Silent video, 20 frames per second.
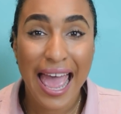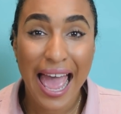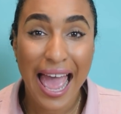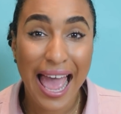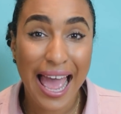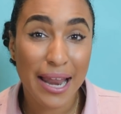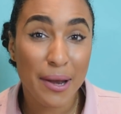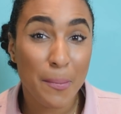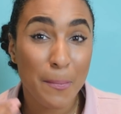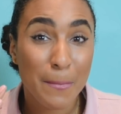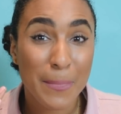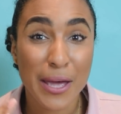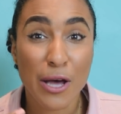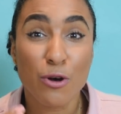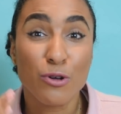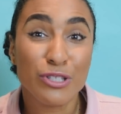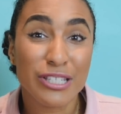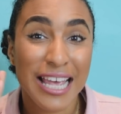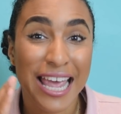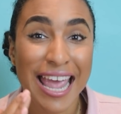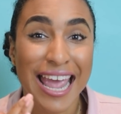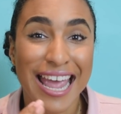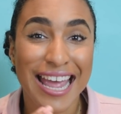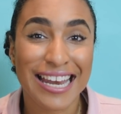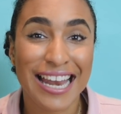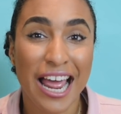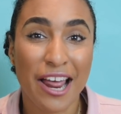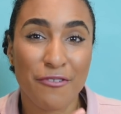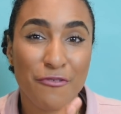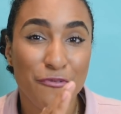and builds
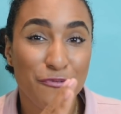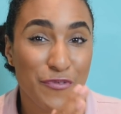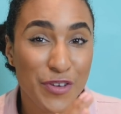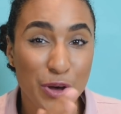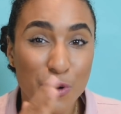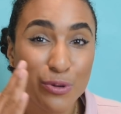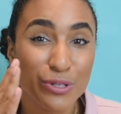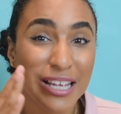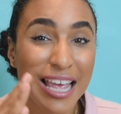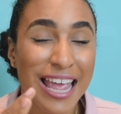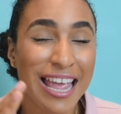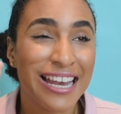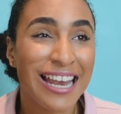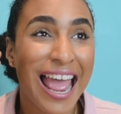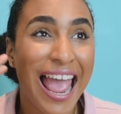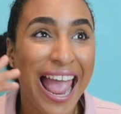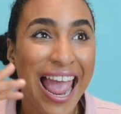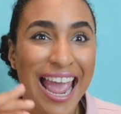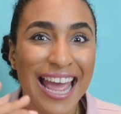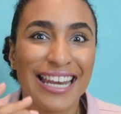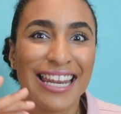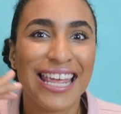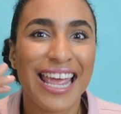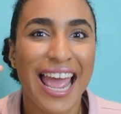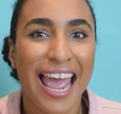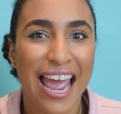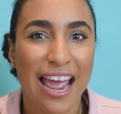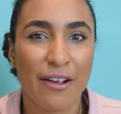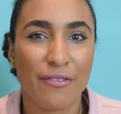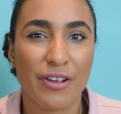in and fills in any
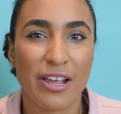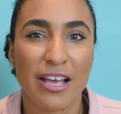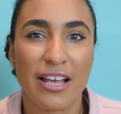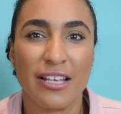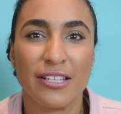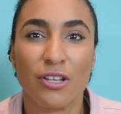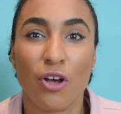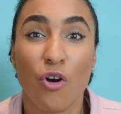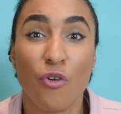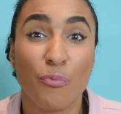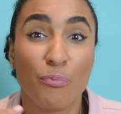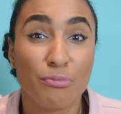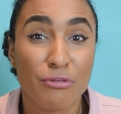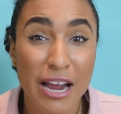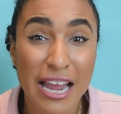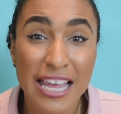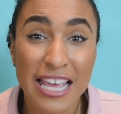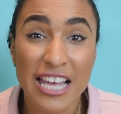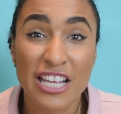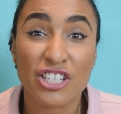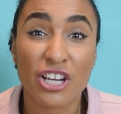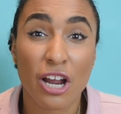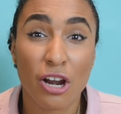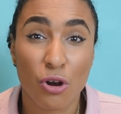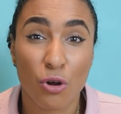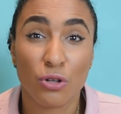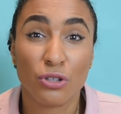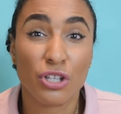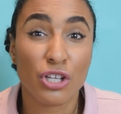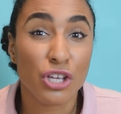areas of breakage
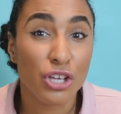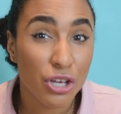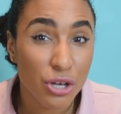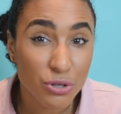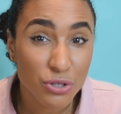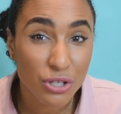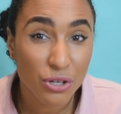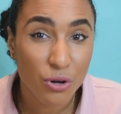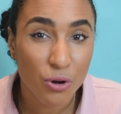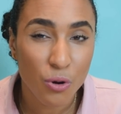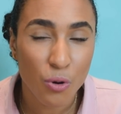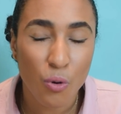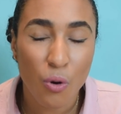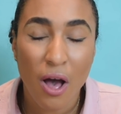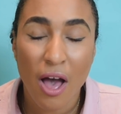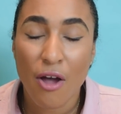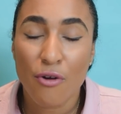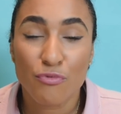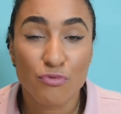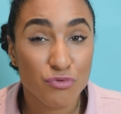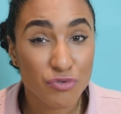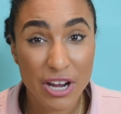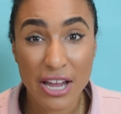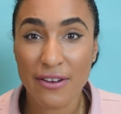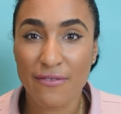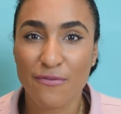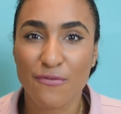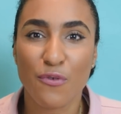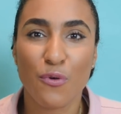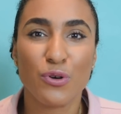along the cuticle,
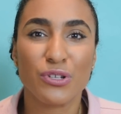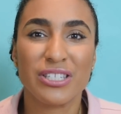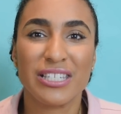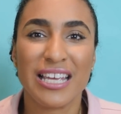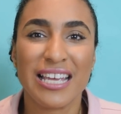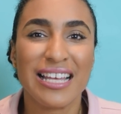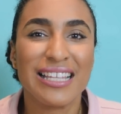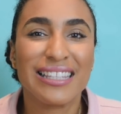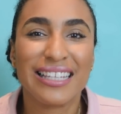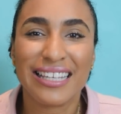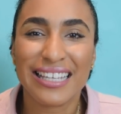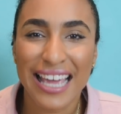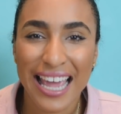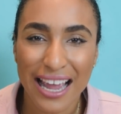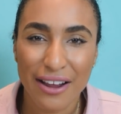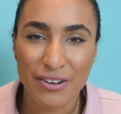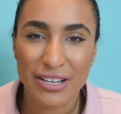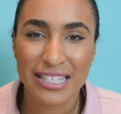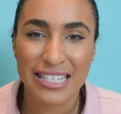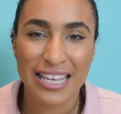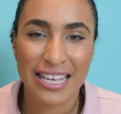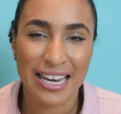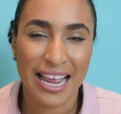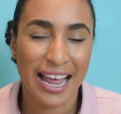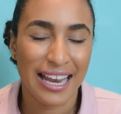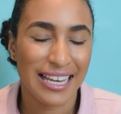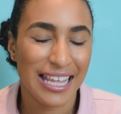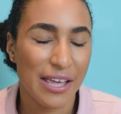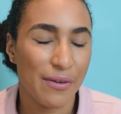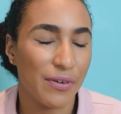reinforcing the keratin
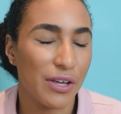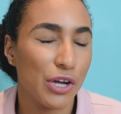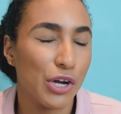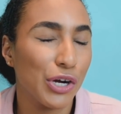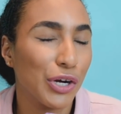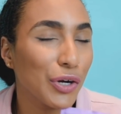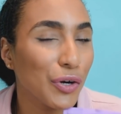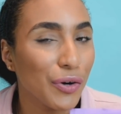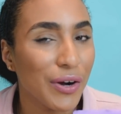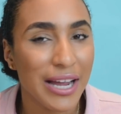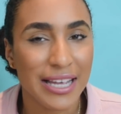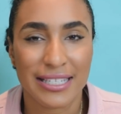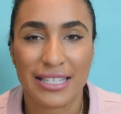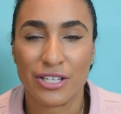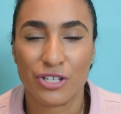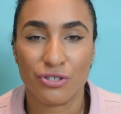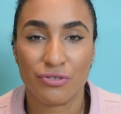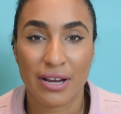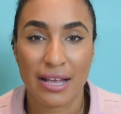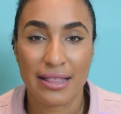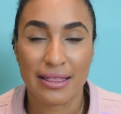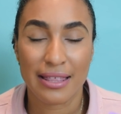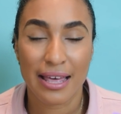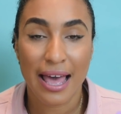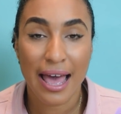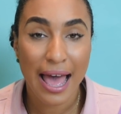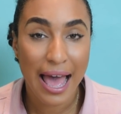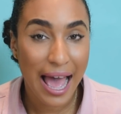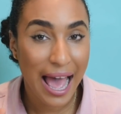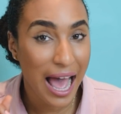and giving crazy strength.
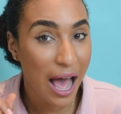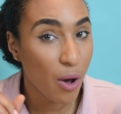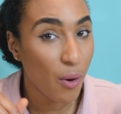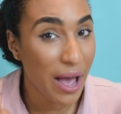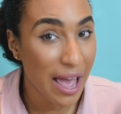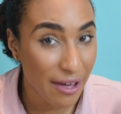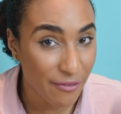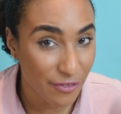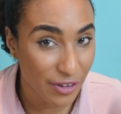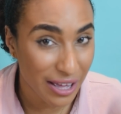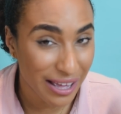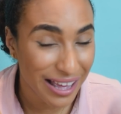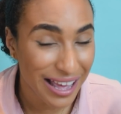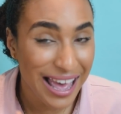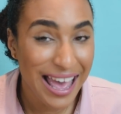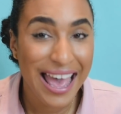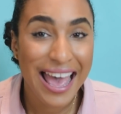However,